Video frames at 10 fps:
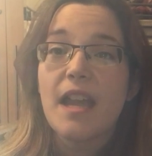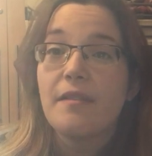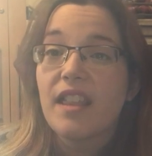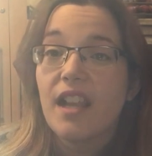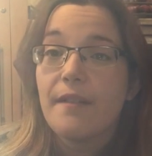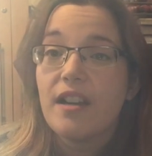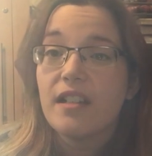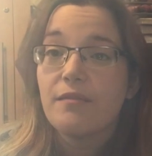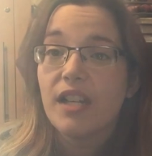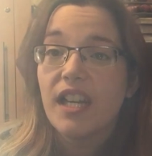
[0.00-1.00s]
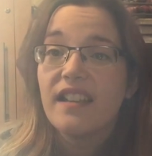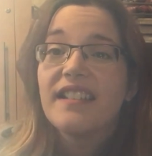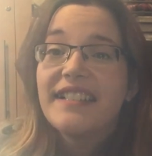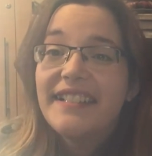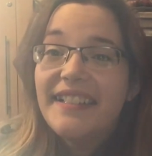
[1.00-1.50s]
everything about it really.
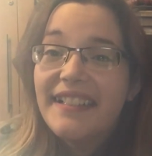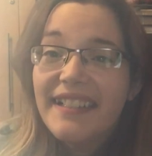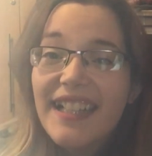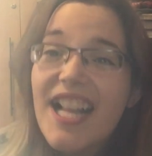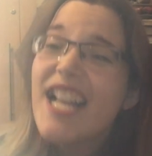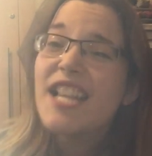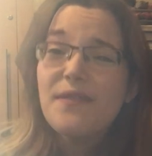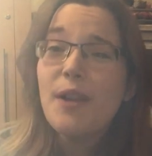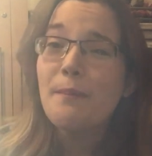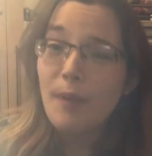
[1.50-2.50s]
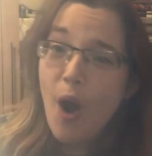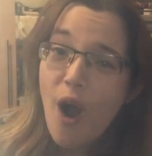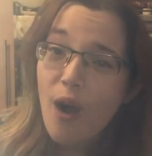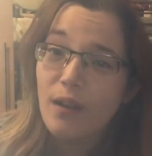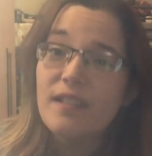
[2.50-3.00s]
It's full of plot
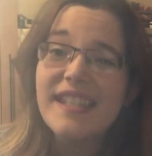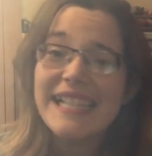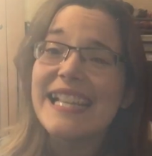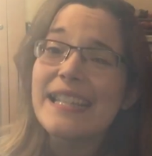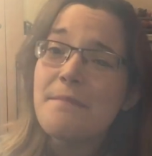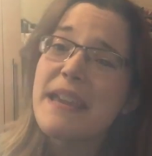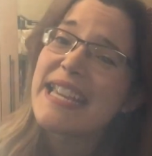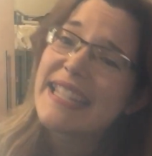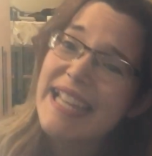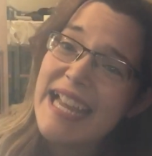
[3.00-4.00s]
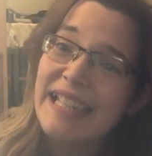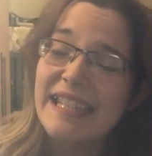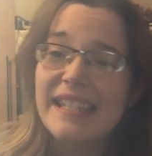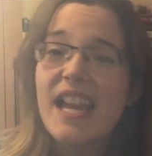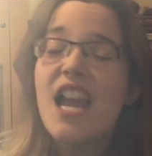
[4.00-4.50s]
holes. It doesn't make
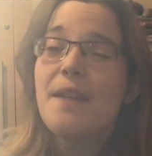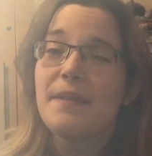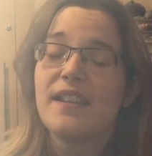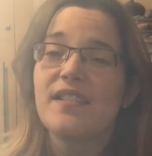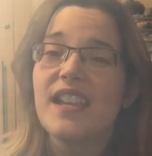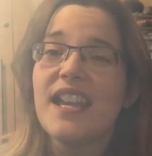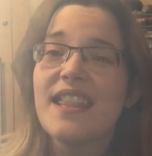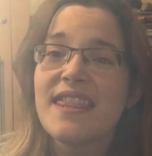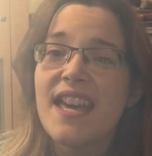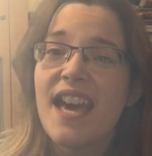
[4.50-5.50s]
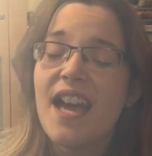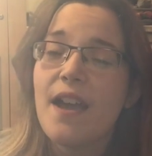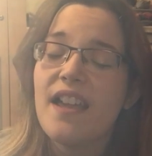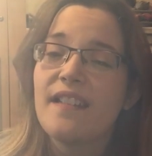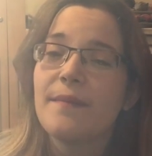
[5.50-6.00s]
sense because
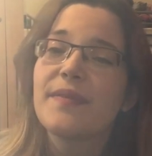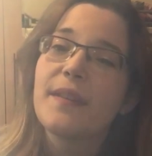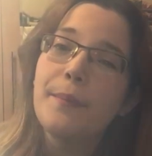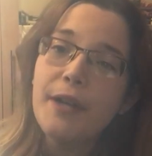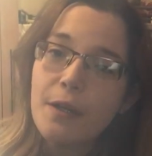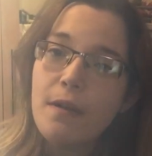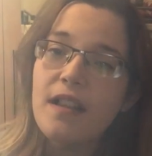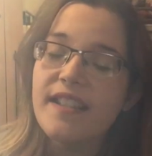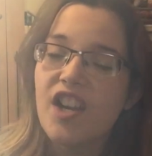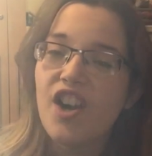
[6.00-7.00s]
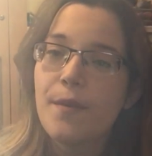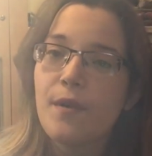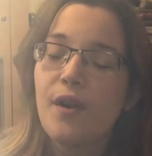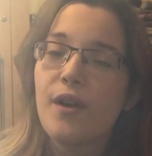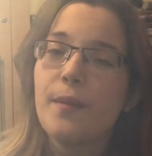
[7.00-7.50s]
the prequels are
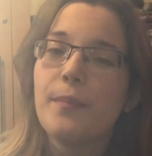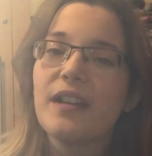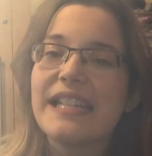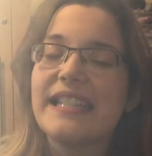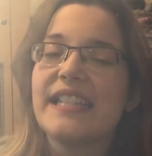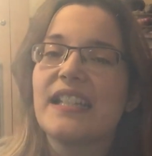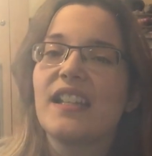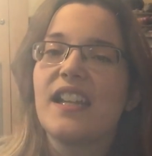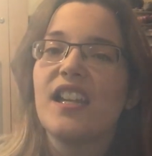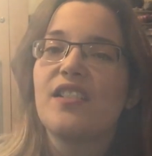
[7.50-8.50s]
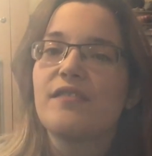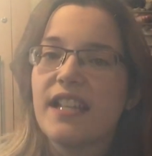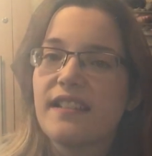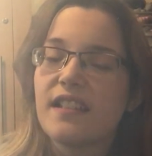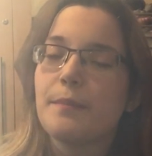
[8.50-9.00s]
more politically
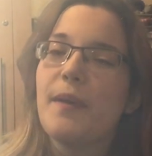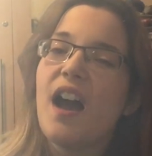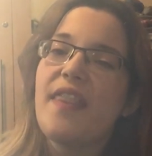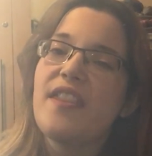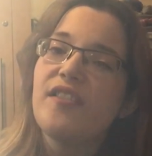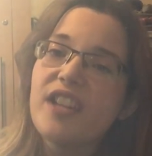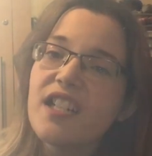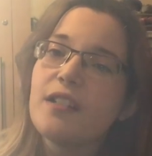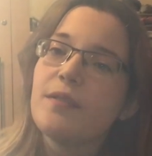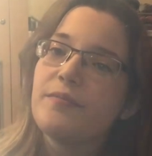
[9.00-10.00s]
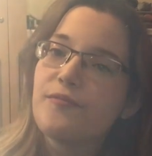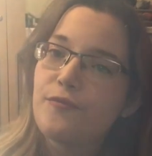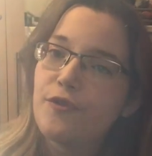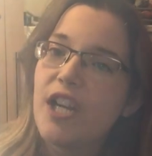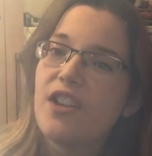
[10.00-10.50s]
oriented, but the original
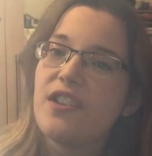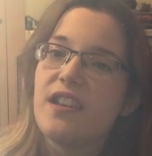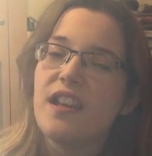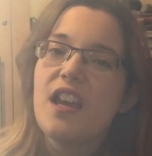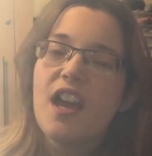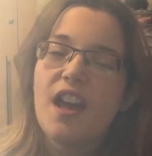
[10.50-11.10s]
trilogy,